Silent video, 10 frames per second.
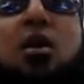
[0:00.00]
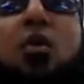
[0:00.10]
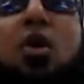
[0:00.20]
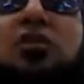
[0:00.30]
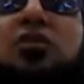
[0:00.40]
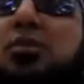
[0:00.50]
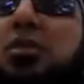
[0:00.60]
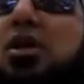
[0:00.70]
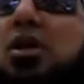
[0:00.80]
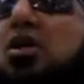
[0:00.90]
one of the
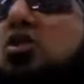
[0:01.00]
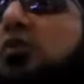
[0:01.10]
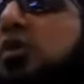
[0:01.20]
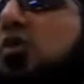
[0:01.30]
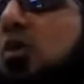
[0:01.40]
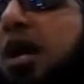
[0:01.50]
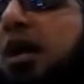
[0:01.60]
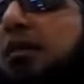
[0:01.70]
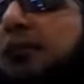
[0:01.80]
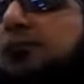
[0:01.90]
miracles of the Quran